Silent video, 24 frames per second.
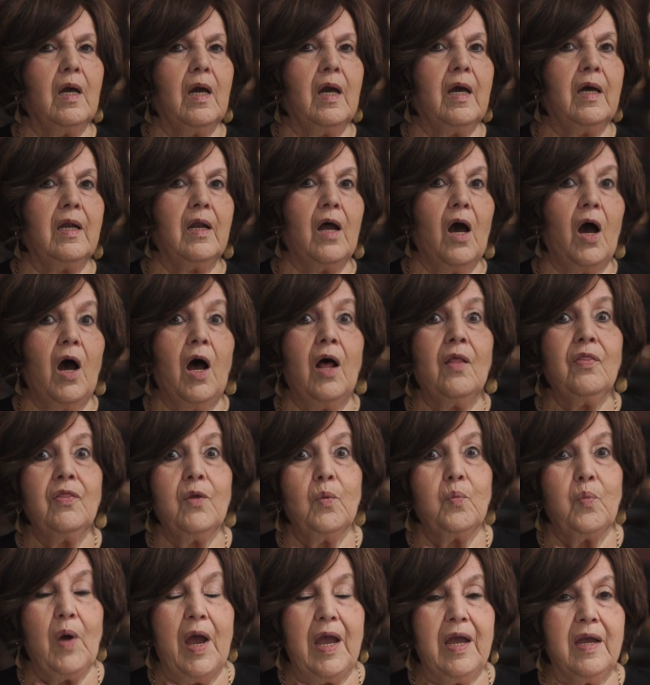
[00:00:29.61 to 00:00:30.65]
And on the
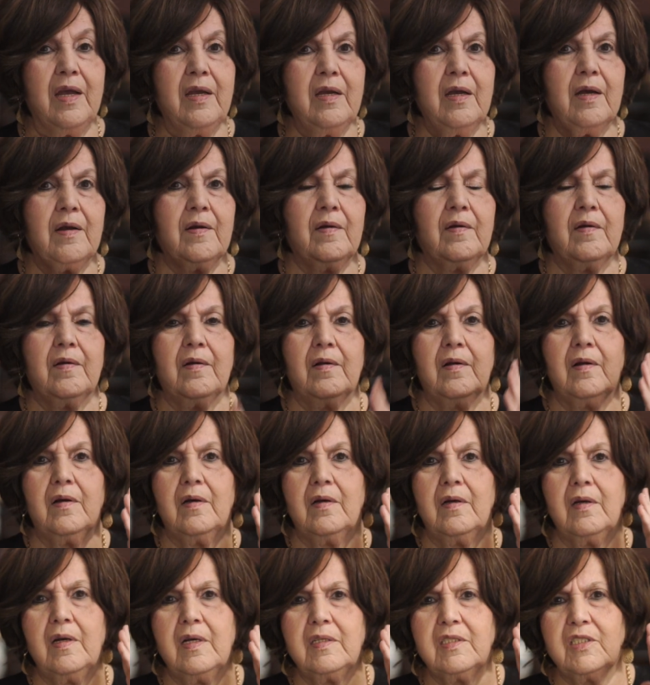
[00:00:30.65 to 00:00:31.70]
way,
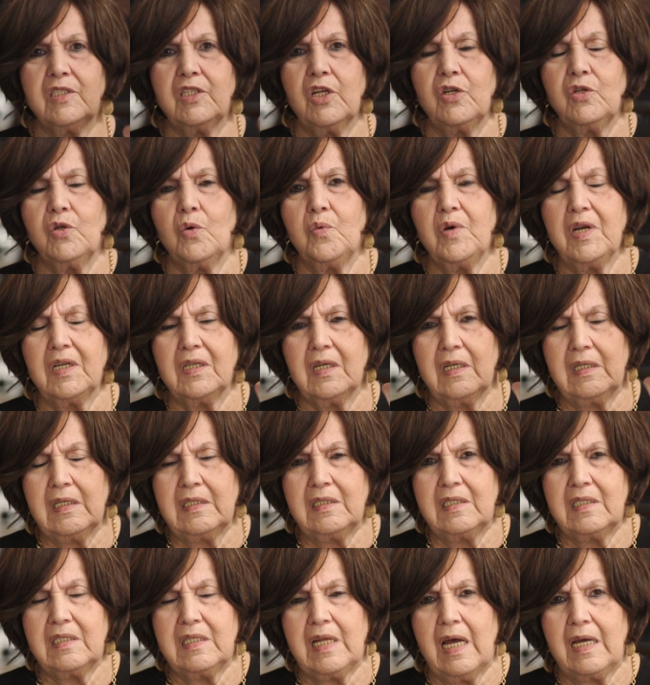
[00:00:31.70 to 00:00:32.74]
it's the New
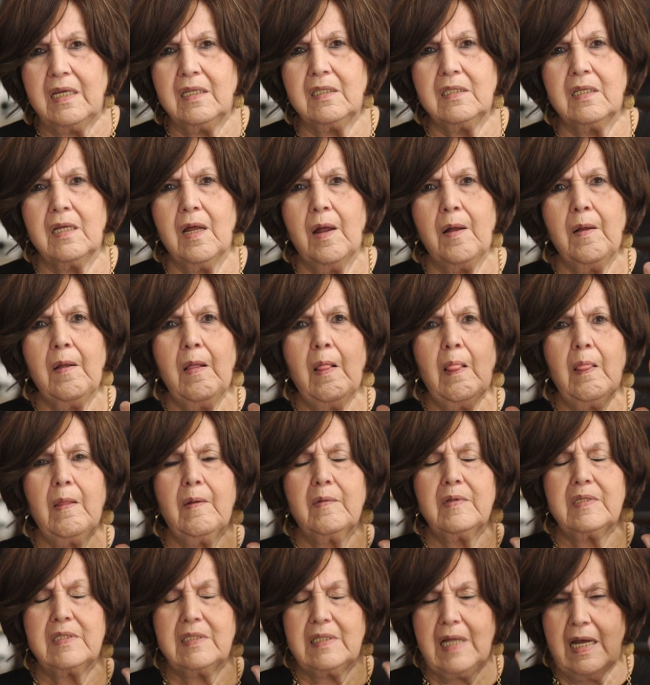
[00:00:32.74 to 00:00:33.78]
England
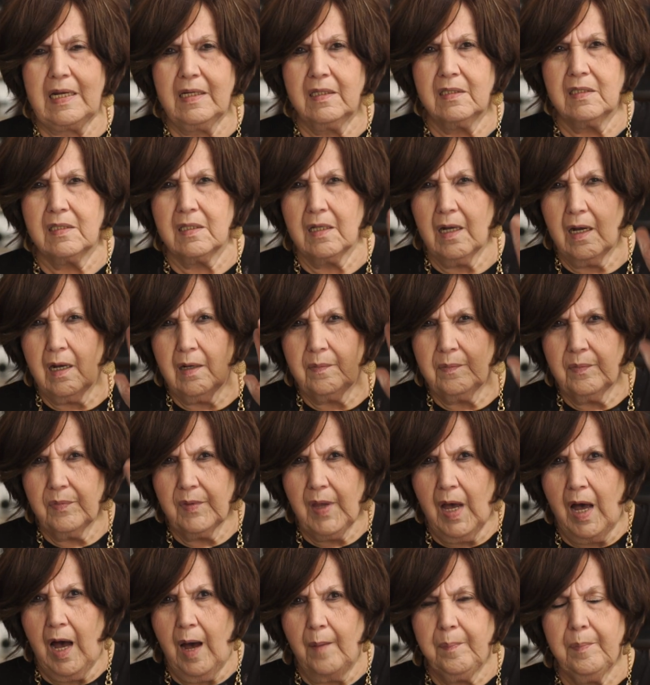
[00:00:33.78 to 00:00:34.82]
states
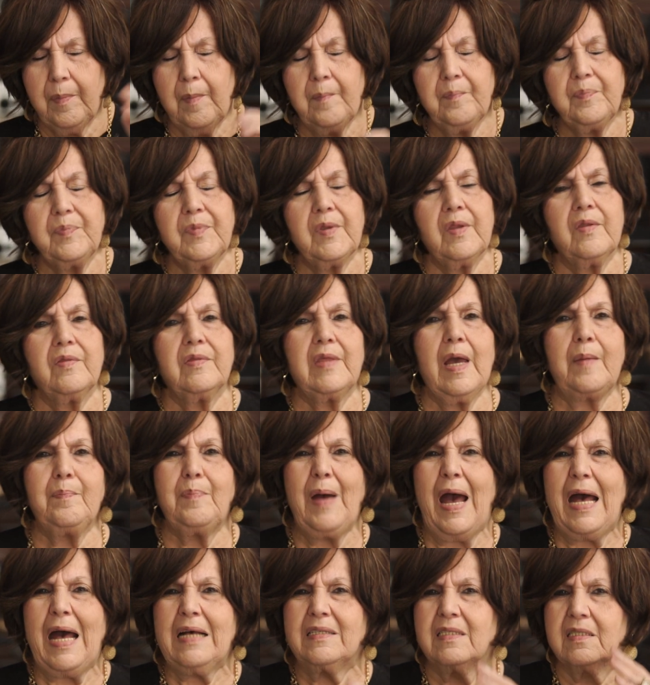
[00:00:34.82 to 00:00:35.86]
up. They
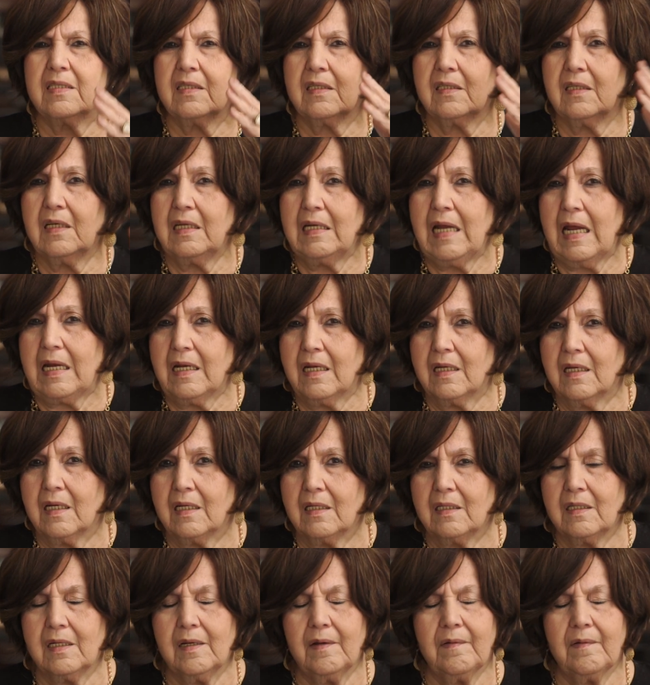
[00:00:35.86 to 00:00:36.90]
pass Connecticut.